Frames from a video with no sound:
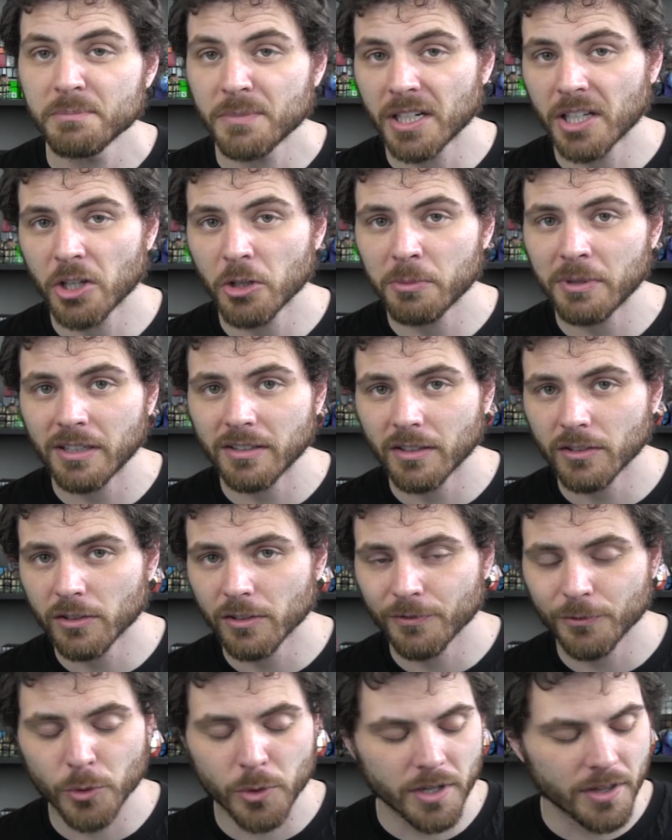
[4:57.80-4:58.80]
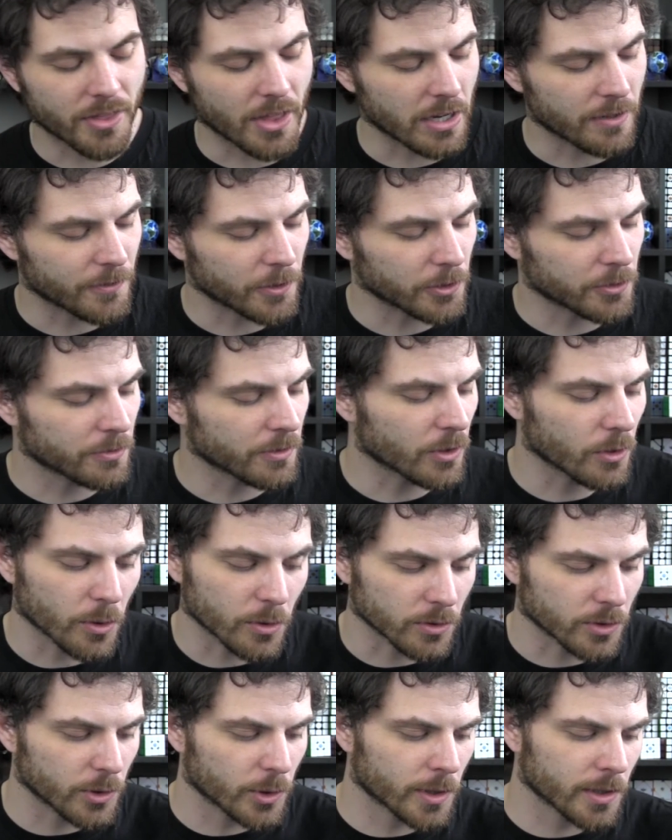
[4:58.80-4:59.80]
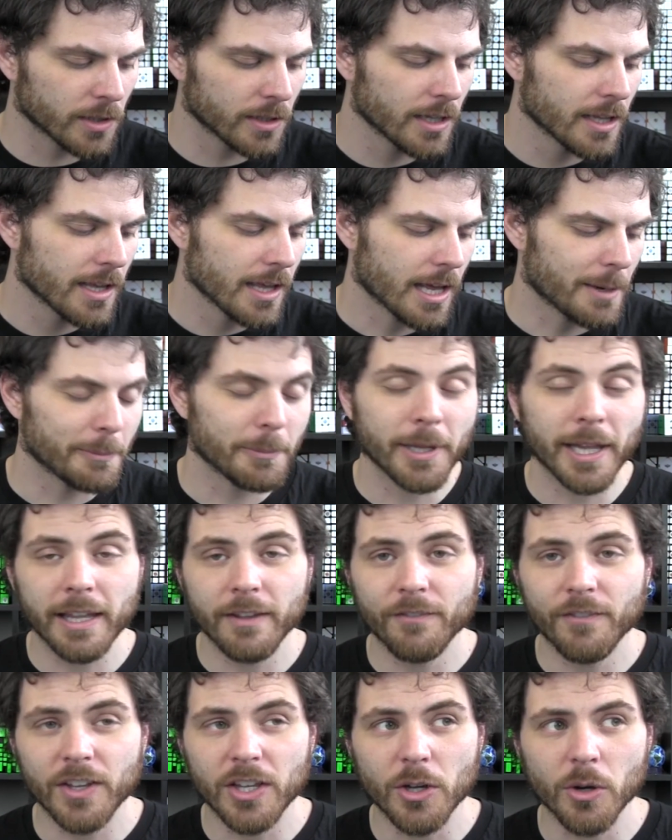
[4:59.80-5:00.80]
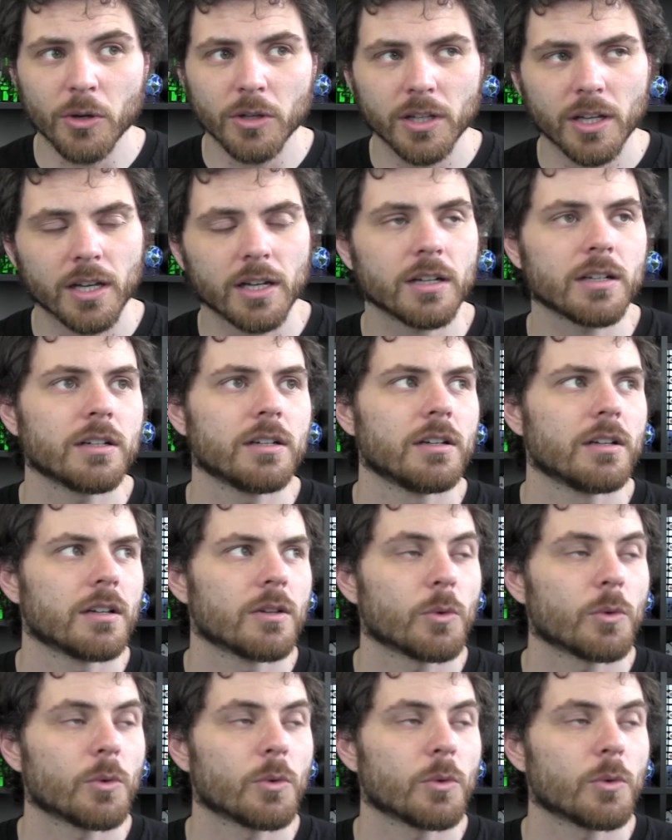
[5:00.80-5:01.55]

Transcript: Been cubing since the 40th anniversary Google Doodle and been playing viola,